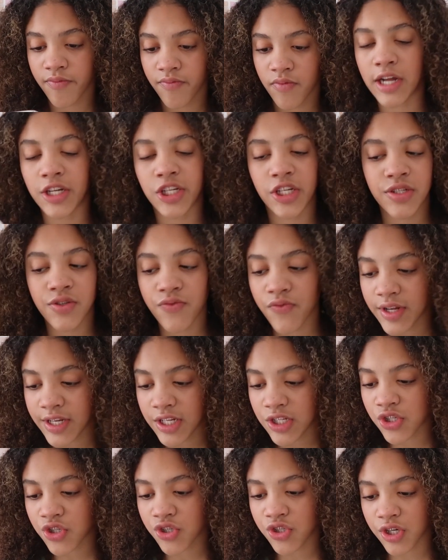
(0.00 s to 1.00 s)
I just
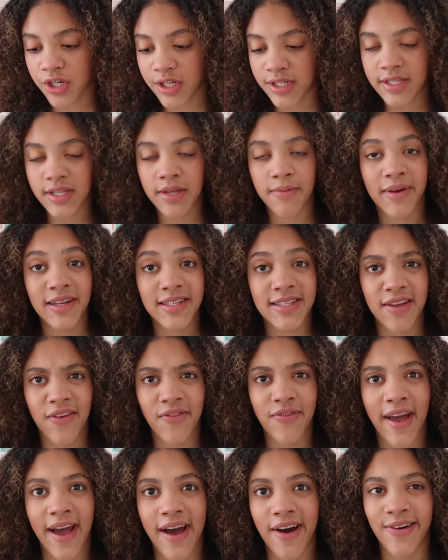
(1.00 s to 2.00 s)
finished tracing
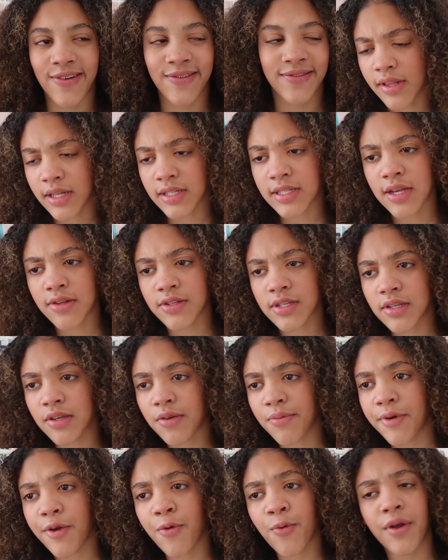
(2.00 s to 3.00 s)
myself out. That sounds a
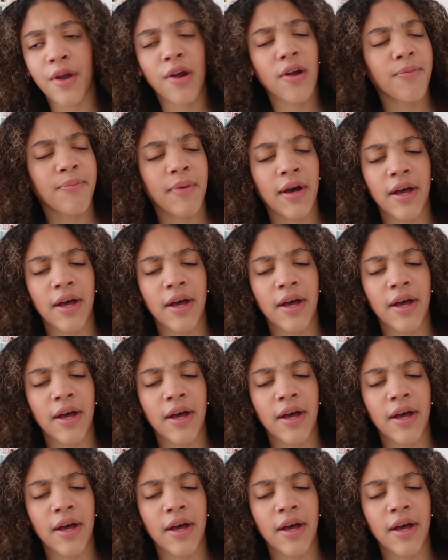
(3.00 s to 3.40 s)
little bit weird,